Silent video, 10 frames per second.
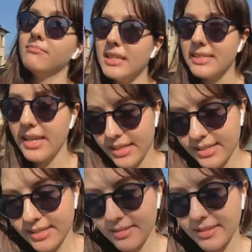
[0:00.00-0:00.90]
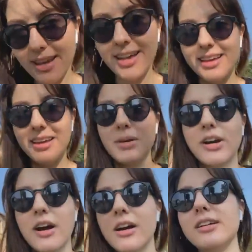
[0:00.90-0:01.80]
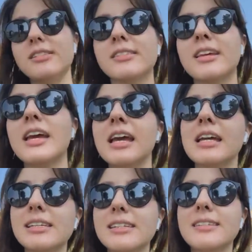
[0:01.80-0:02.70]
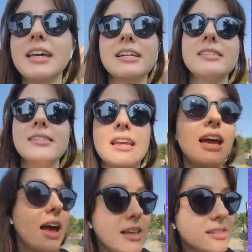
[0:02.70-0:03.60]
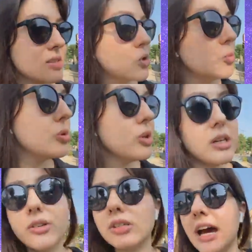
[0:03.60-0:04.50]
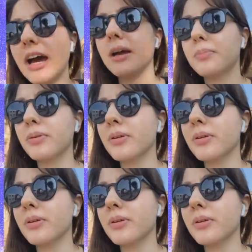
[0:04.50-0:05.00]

a 6. Because 6, as a super ego type,